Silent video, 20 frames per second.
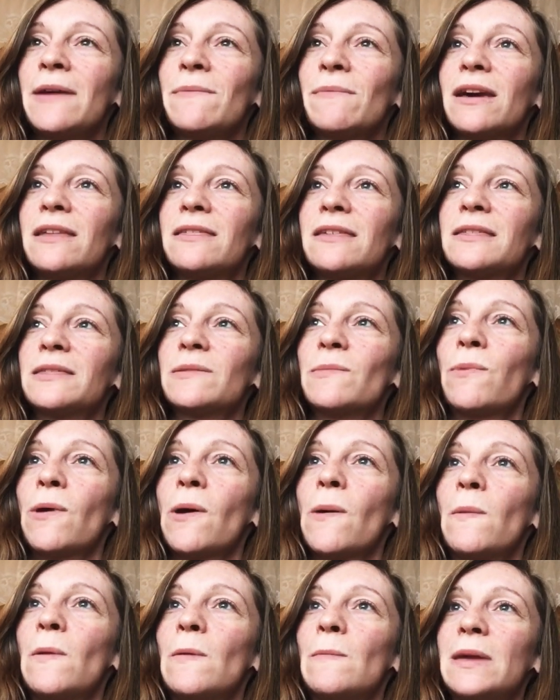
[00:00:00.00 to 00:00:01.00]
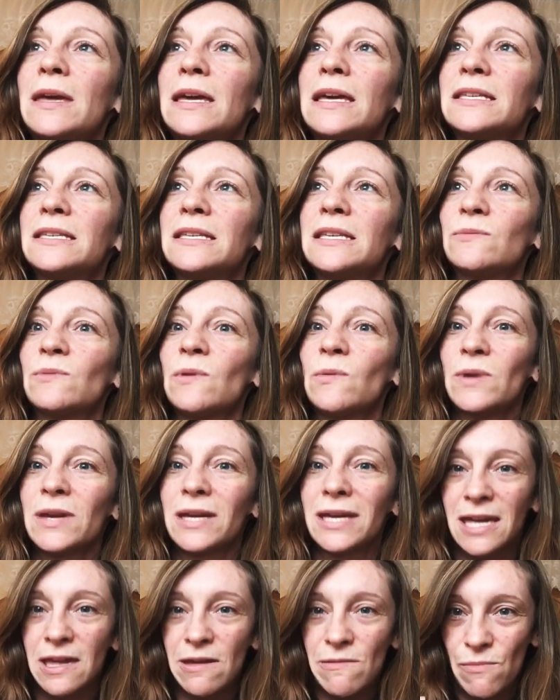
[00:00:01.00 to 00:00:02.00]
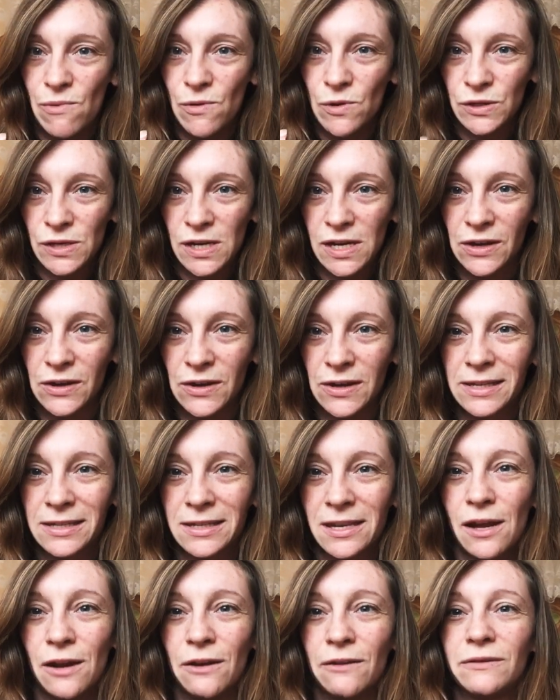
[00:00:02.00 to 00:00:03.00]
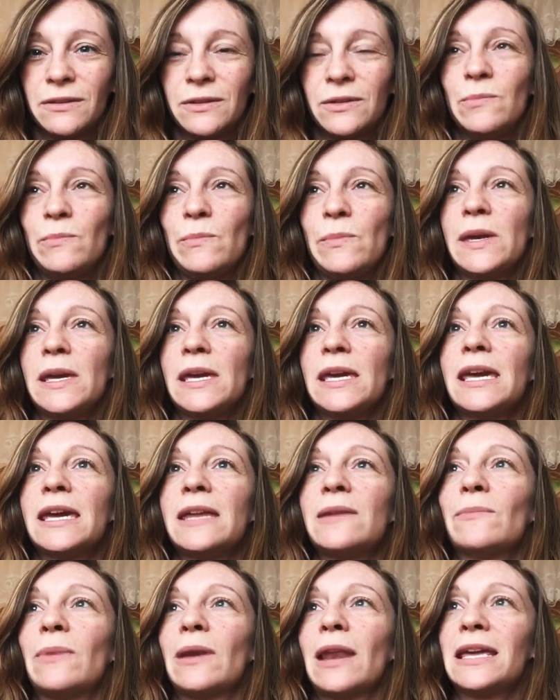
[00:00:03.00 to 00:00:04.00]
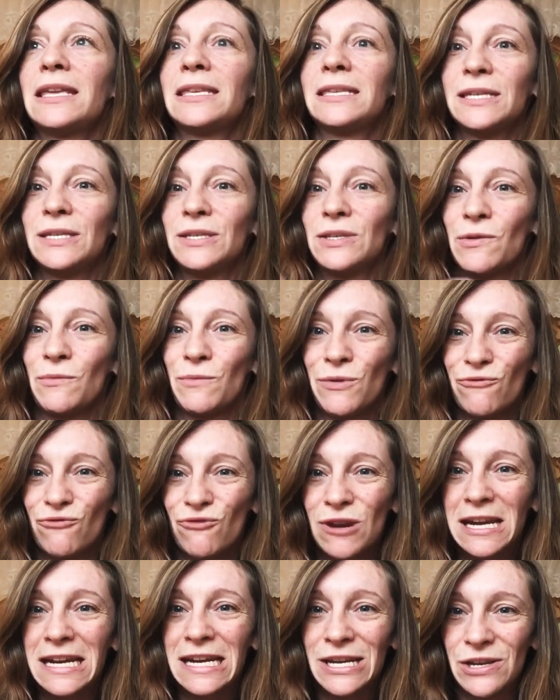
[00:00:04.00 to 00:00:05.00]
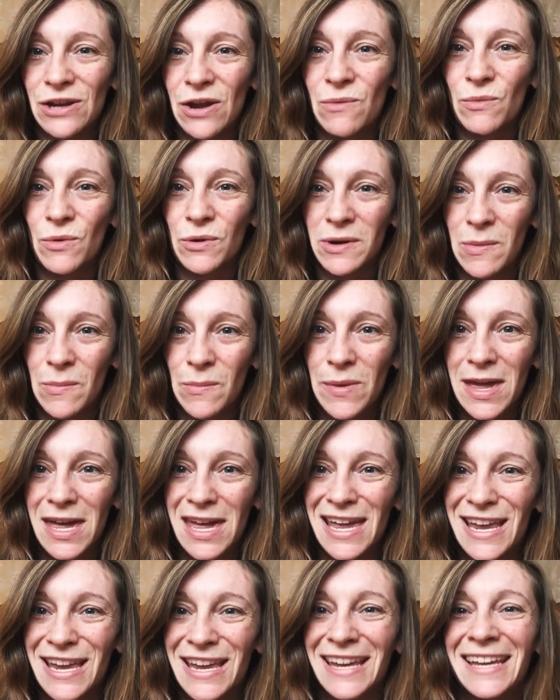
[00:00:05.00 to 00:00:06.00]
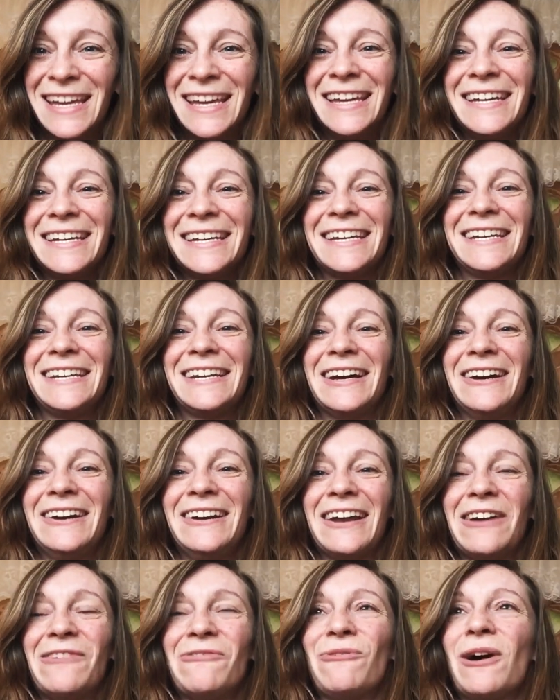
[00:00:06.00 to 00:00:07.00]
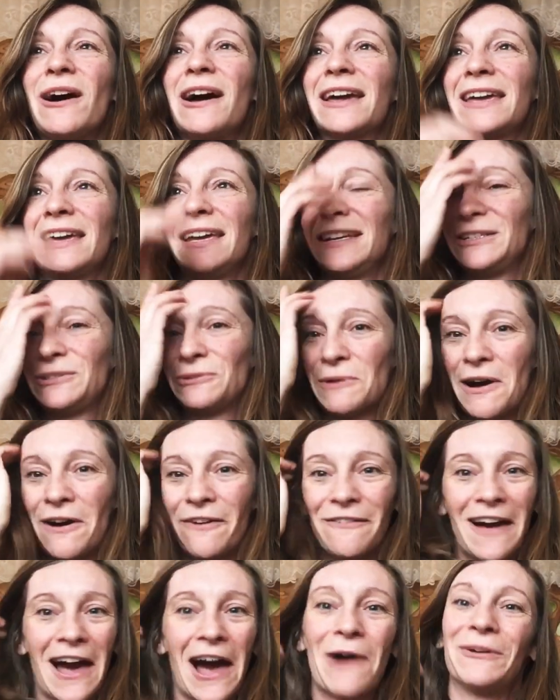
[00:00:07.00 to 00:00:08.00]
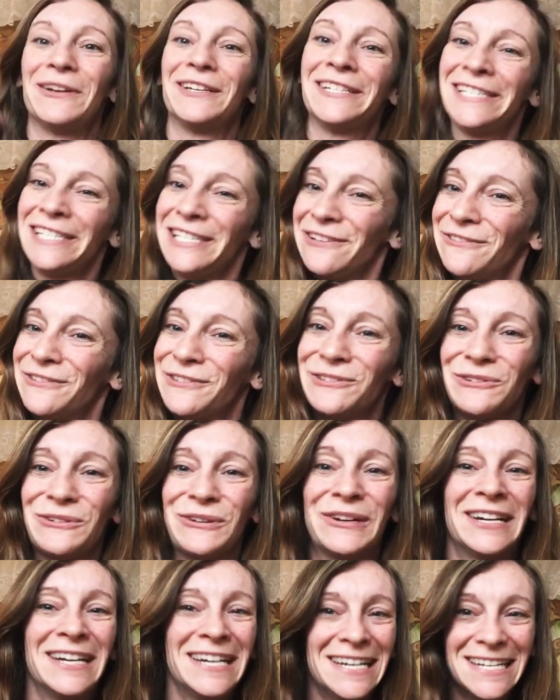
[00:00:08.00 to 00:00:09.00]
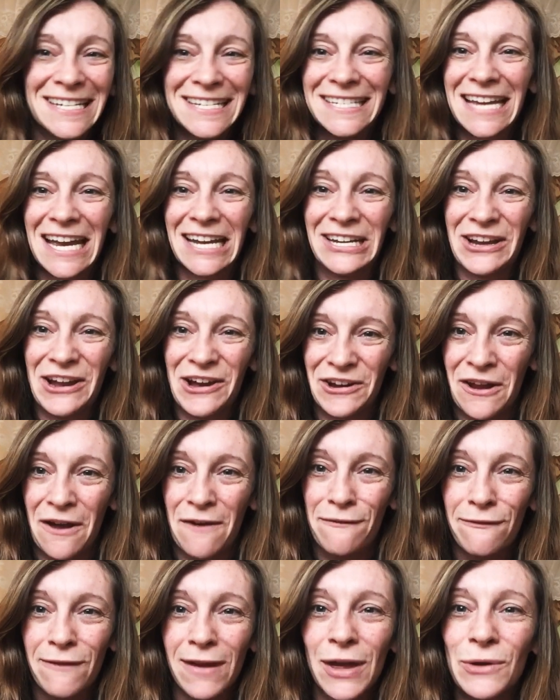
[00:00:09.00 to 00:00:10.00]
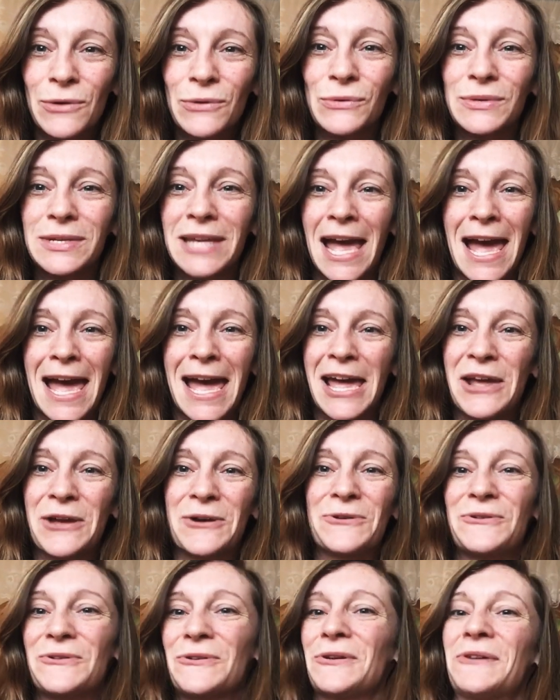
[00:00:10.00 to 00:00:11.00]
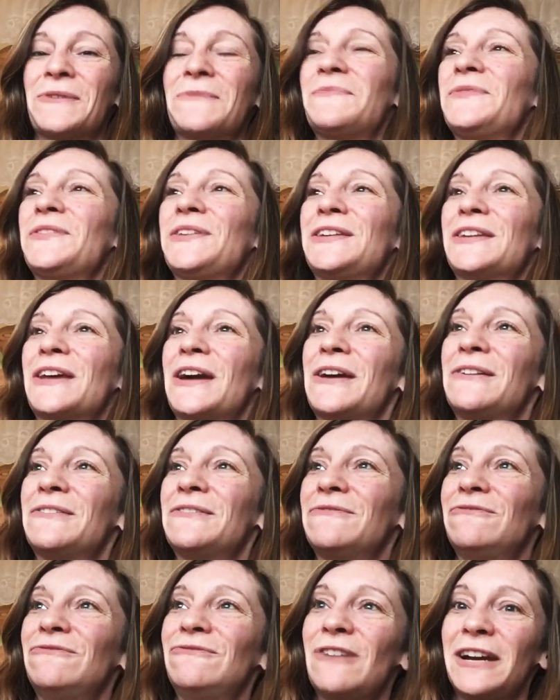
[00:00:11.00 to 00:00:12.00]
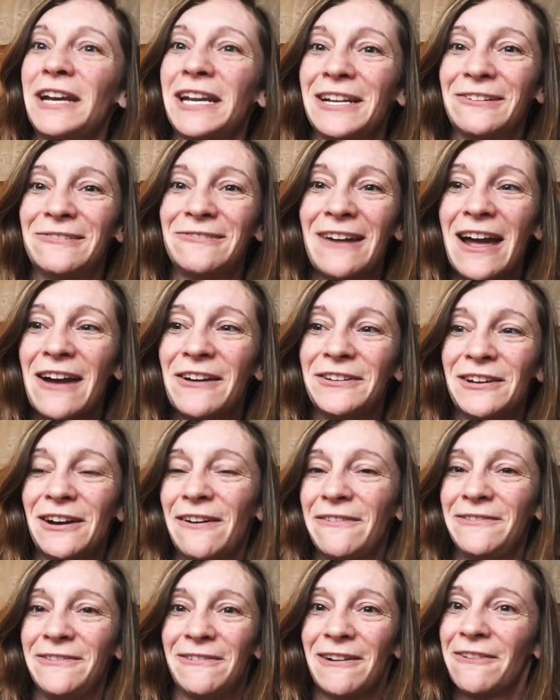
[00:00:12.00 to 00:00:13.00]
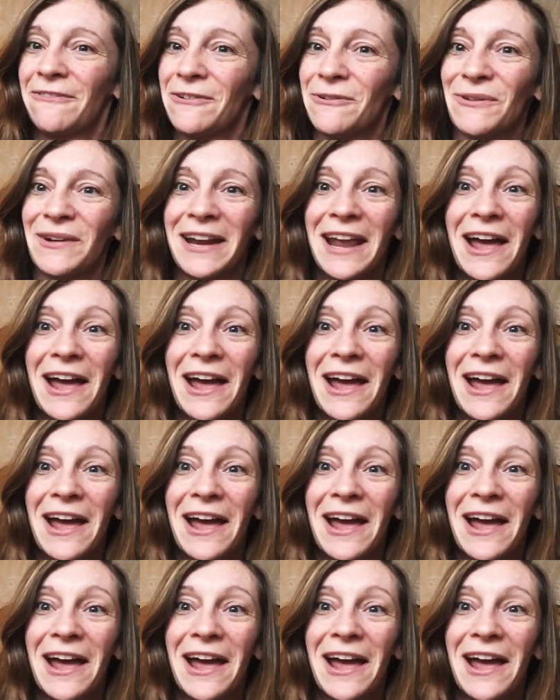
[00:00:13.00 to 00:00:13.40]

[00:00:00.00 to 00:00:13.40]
I think the problem is when we keep pushing ourselves to be in places that we really don't want to be, you know, like working 12-hour shifts, or standing on our feet all day, or, you know, running around after everyone